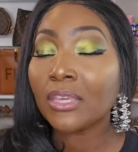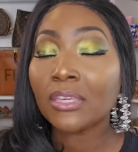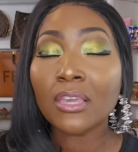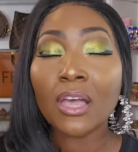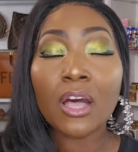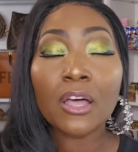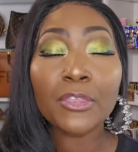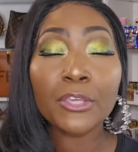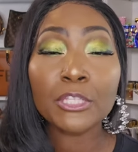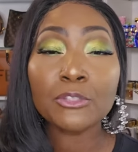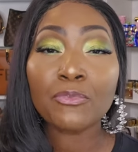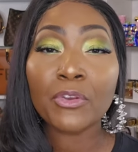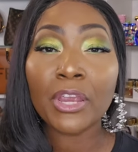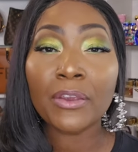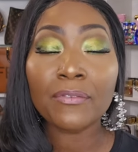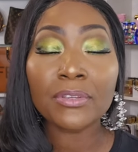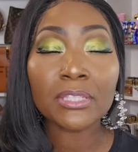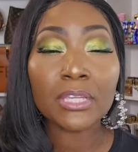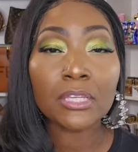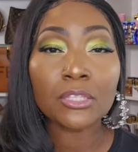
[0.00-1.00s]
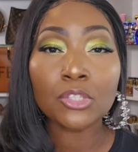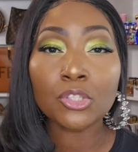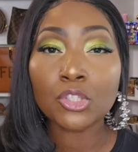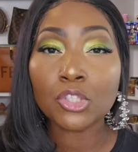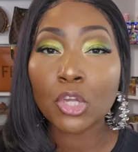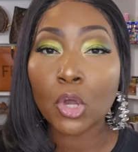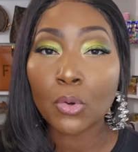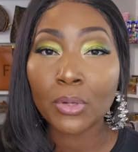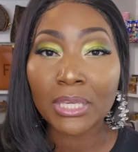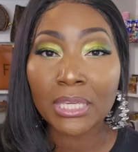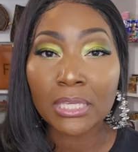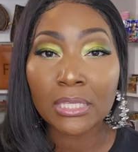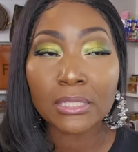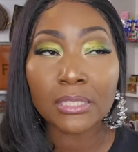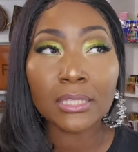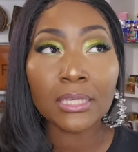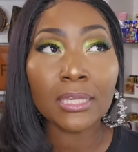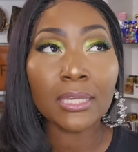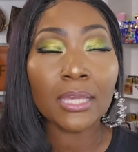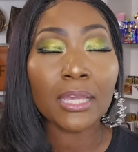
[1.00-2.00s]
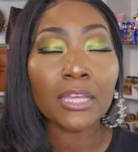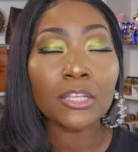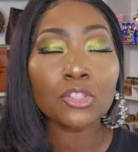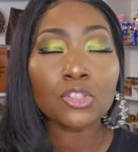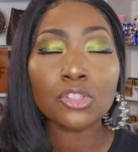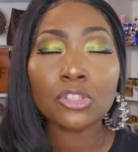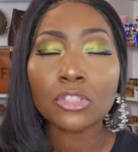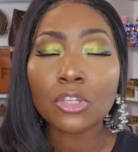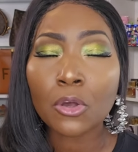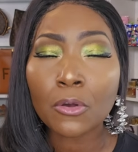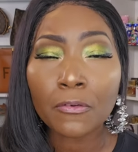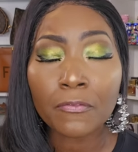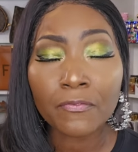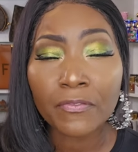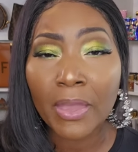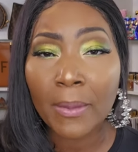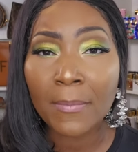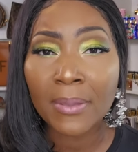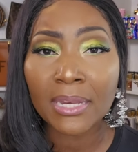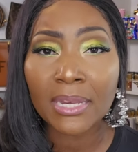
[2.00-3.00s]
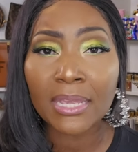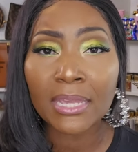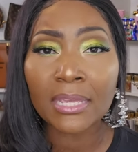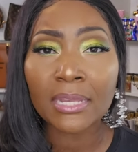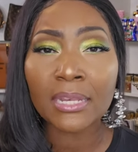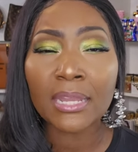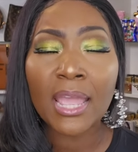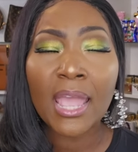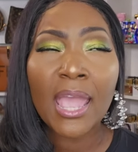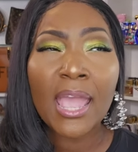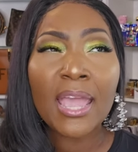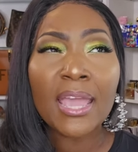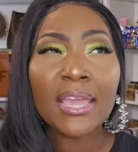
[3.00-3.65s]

Y'all, this fragrance is so easy. It's so feminine.